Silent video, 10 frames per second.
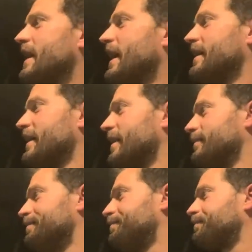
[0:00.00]
And
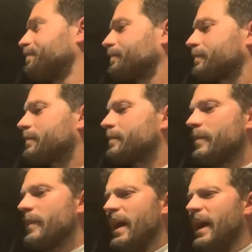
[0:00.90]
um,
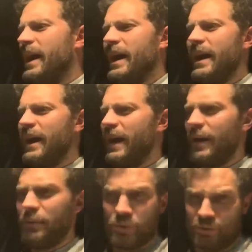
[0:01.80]
uh,
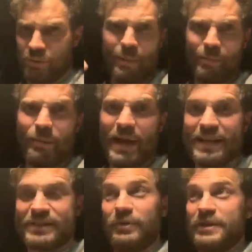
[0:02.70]
I was wearing my
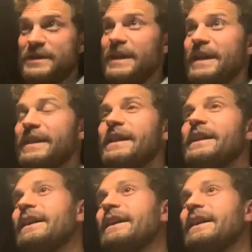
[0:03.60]
mask obviously and